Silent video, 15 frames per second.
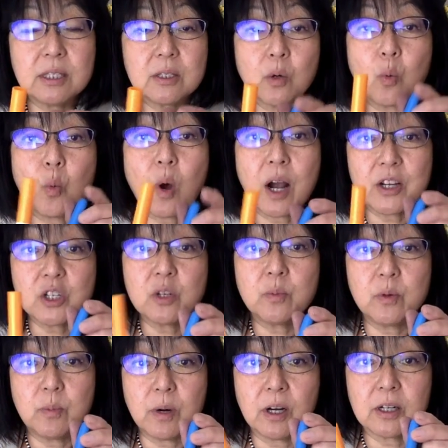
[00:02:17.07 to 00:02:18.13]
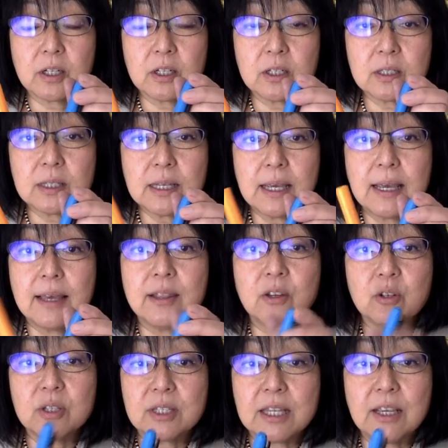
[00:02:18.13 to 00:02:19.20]
washable markers. They're
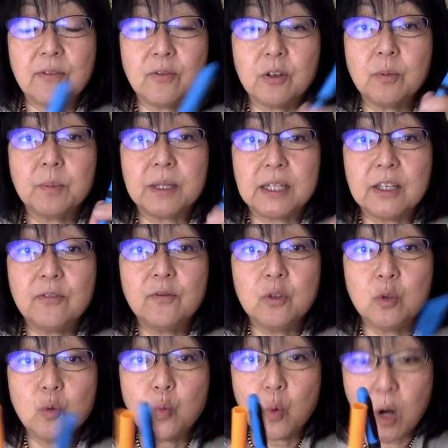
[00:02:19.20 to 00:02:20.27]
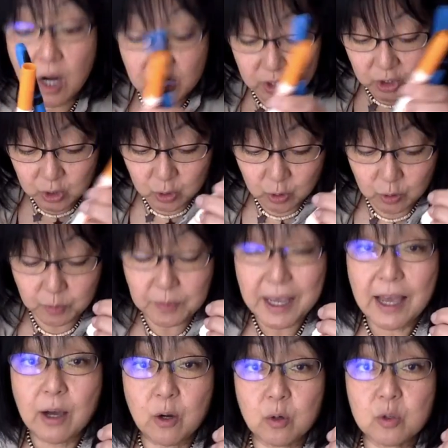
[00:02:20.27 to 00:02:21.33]
safer, but if you wash your
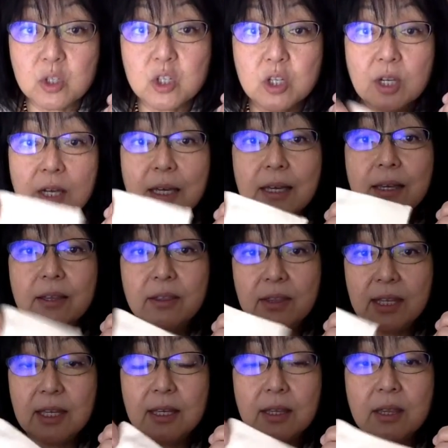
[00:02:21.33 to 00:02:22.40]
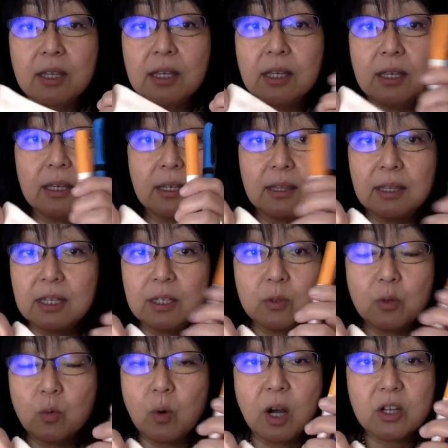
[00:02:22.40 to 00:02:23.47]
pouch, these
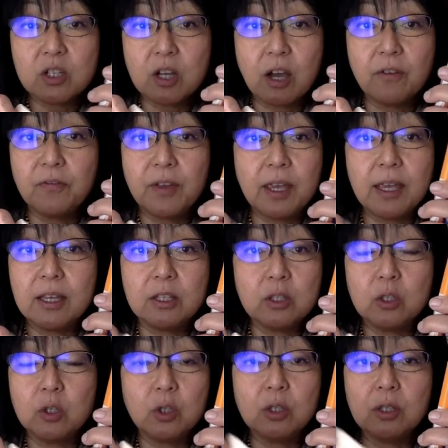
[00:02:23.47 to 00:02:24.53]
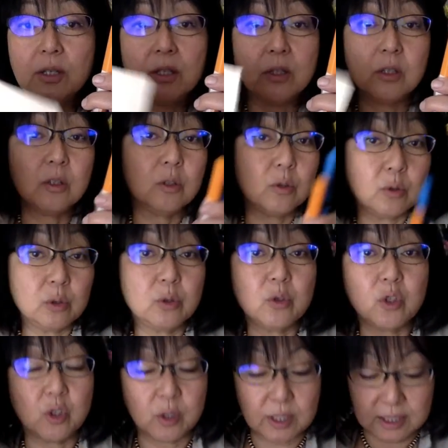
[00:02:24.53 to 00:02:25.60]
will wash off and you'll lose
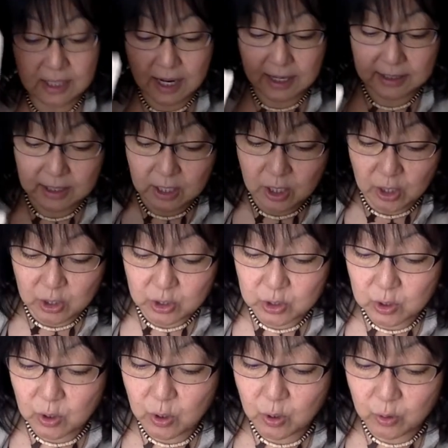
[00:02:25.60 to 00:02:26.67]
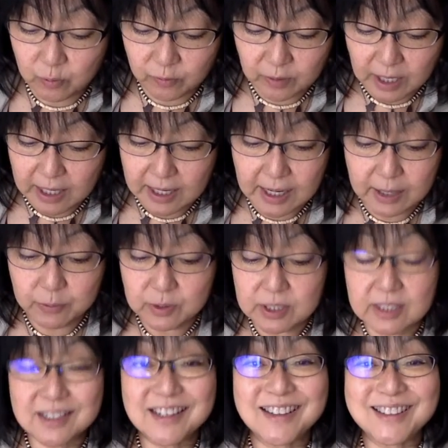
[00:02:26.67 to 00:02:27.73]
your design. So I would
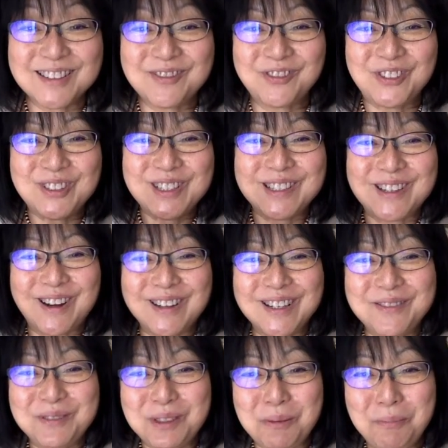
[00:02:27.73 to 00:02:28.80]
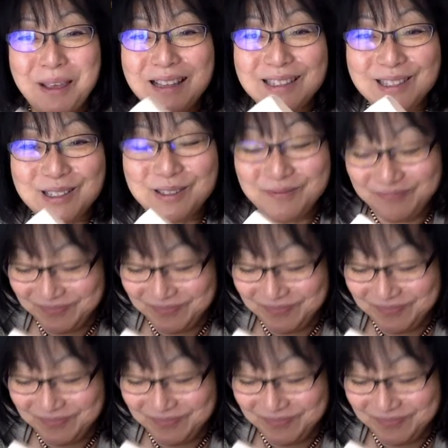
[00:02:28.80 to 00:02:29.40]
suggest first starting with a pencil